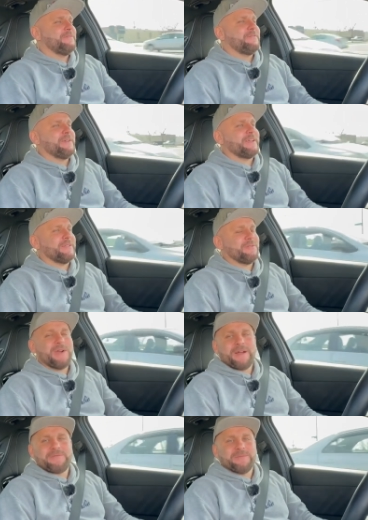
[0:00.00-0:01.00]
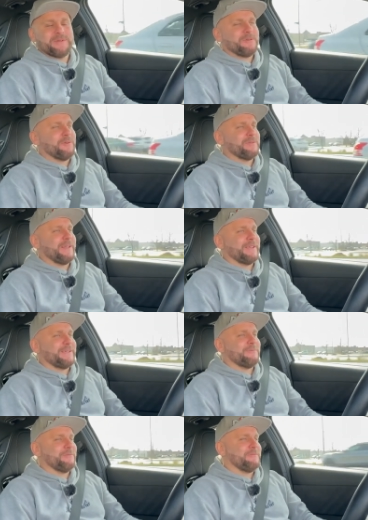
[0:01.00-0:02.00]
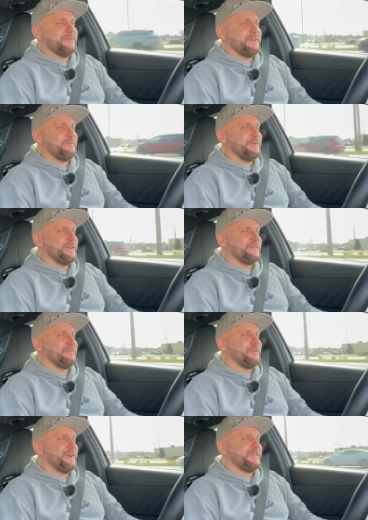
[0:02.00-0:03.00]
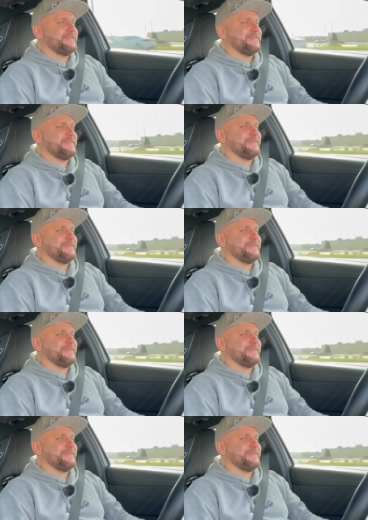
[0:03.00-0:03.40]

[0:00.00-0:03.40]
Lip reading: freaking rock from the road, like with PS4S's.